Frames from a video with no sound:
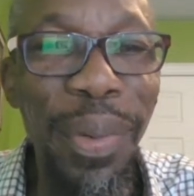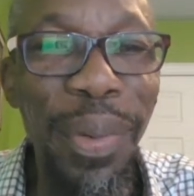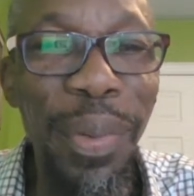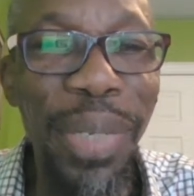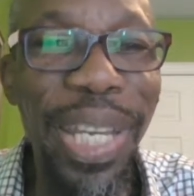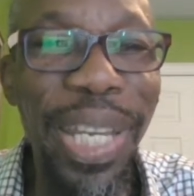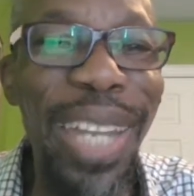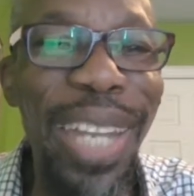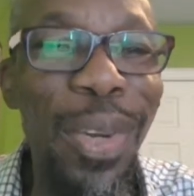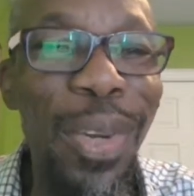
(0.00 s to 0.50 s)

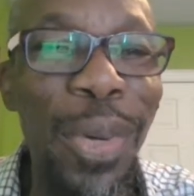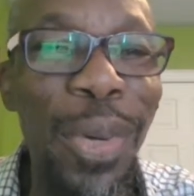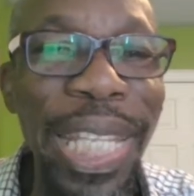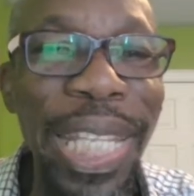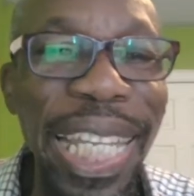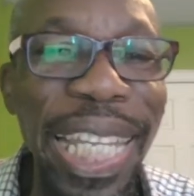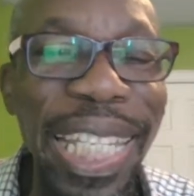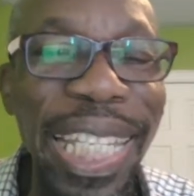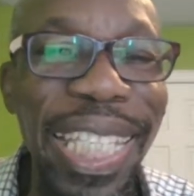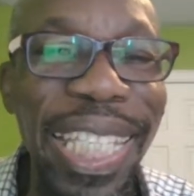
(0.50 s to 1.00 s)
We gotta
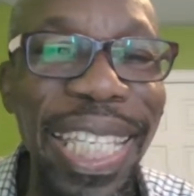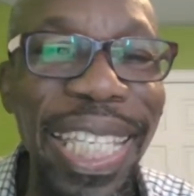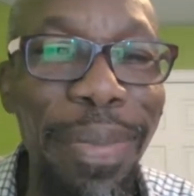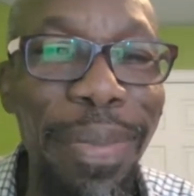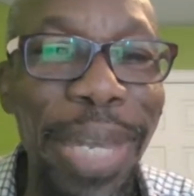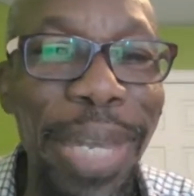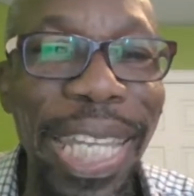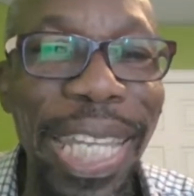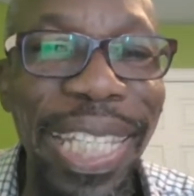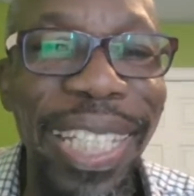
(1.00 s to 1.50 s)
wait and see,
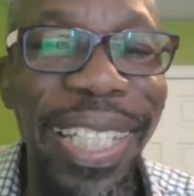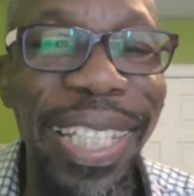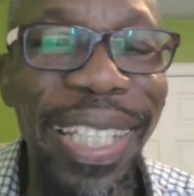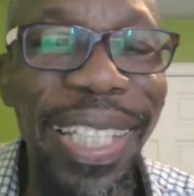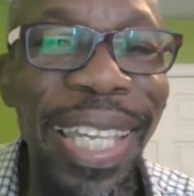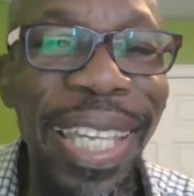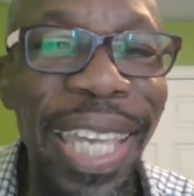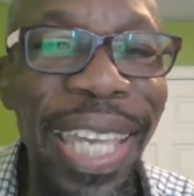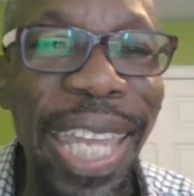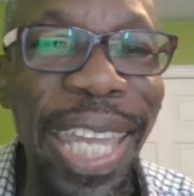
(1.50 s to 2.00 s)
man.
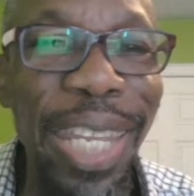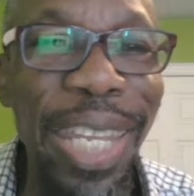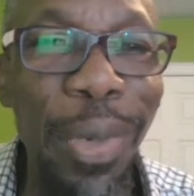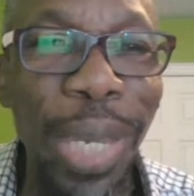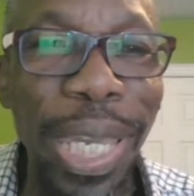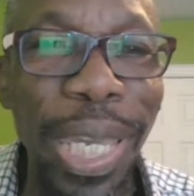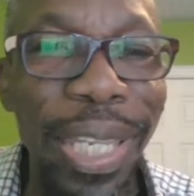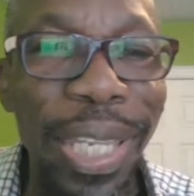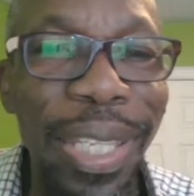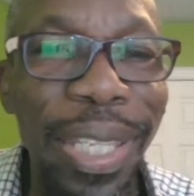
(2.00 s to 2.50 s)

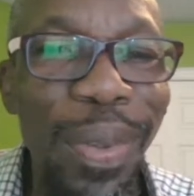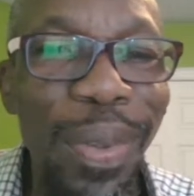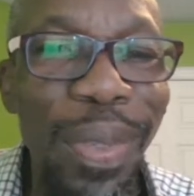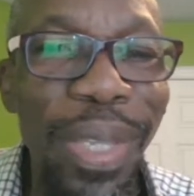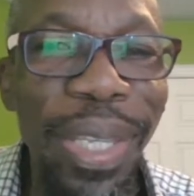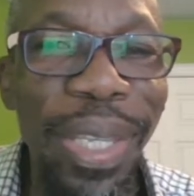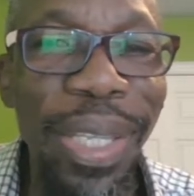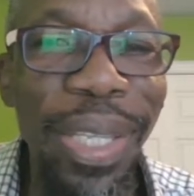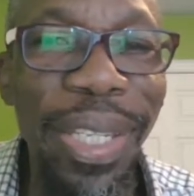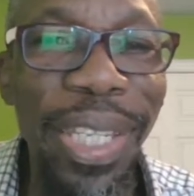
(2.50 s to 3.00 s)
Anyway,
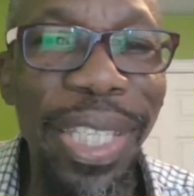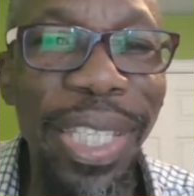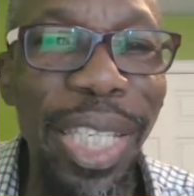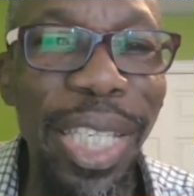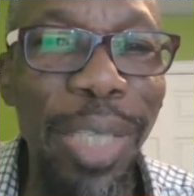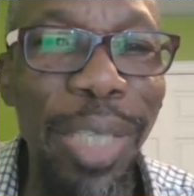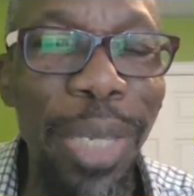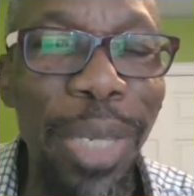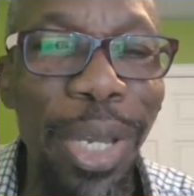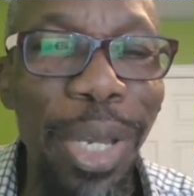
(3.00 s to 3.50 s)
this
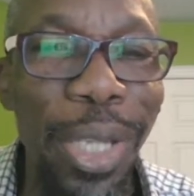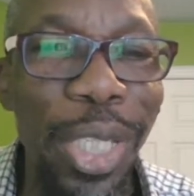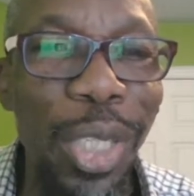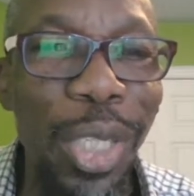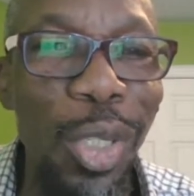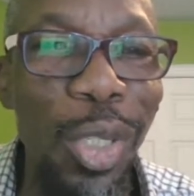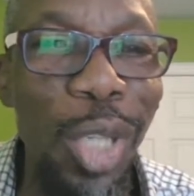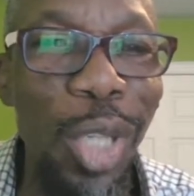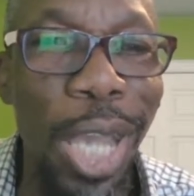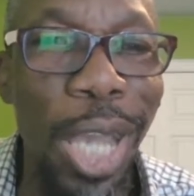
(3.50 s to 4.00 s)
is me,
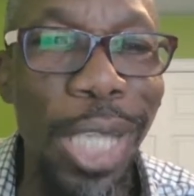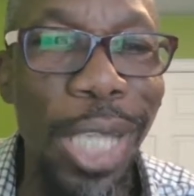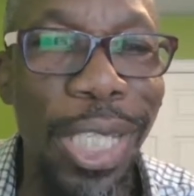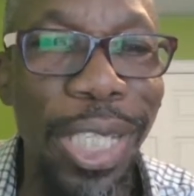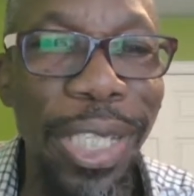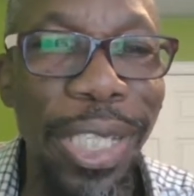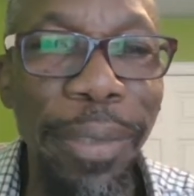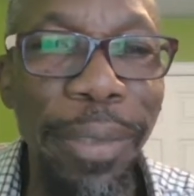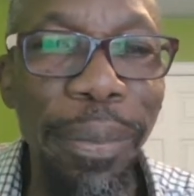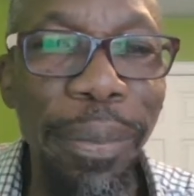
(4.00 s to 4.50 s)
Hudson
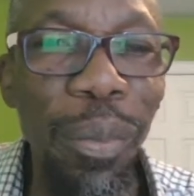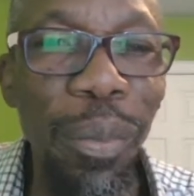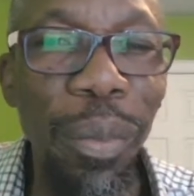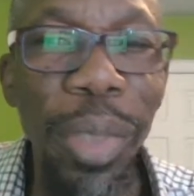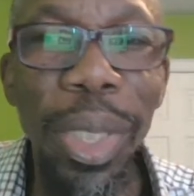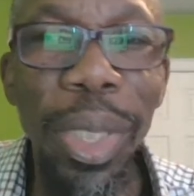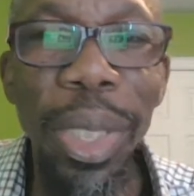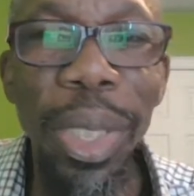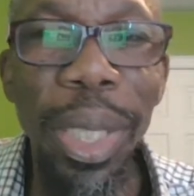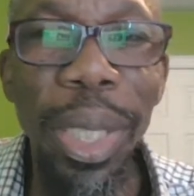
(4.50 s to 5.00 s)
George.
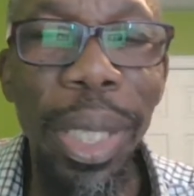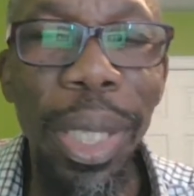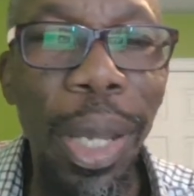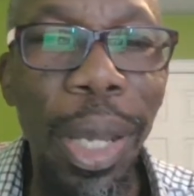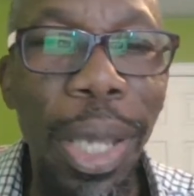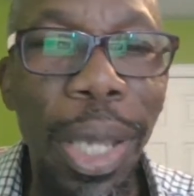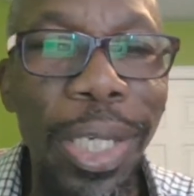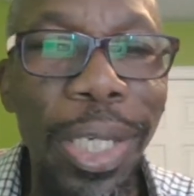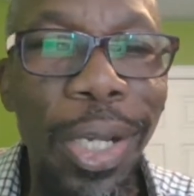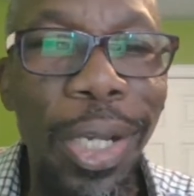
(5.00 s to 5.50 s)

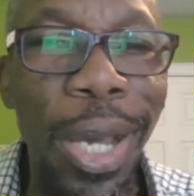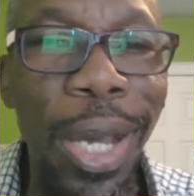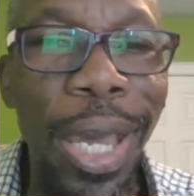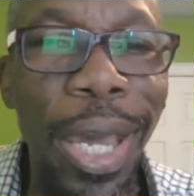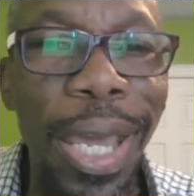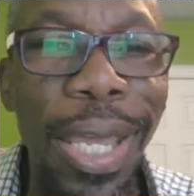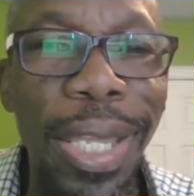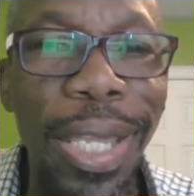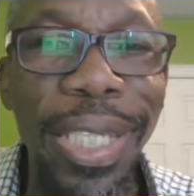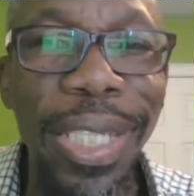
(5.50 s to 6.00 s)
I go
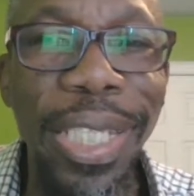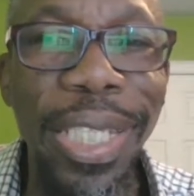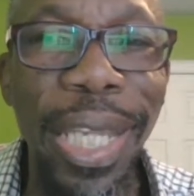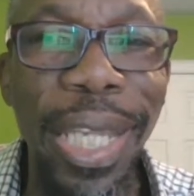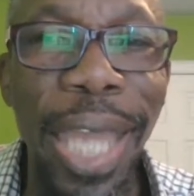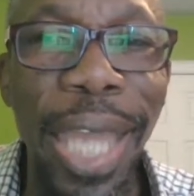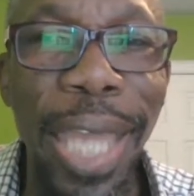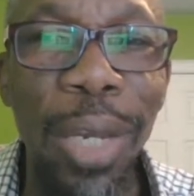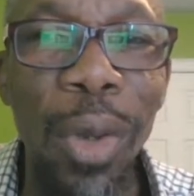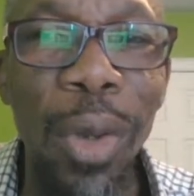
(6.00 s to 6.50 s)
on
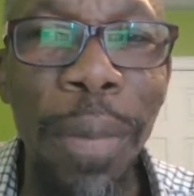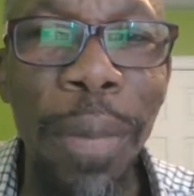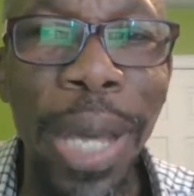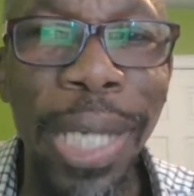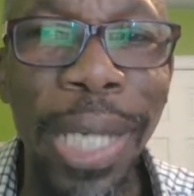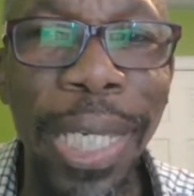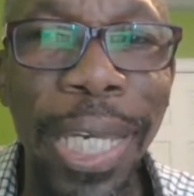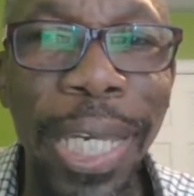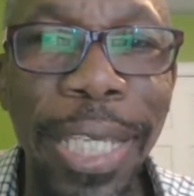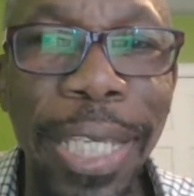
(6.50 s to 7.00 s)
till I come
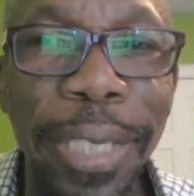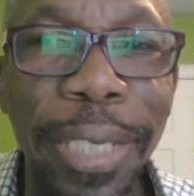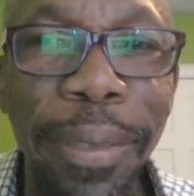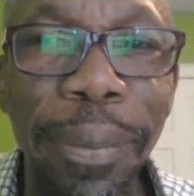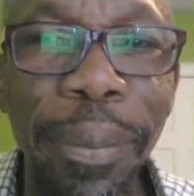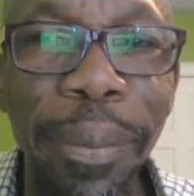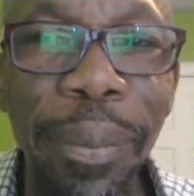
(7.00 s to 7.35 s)
again.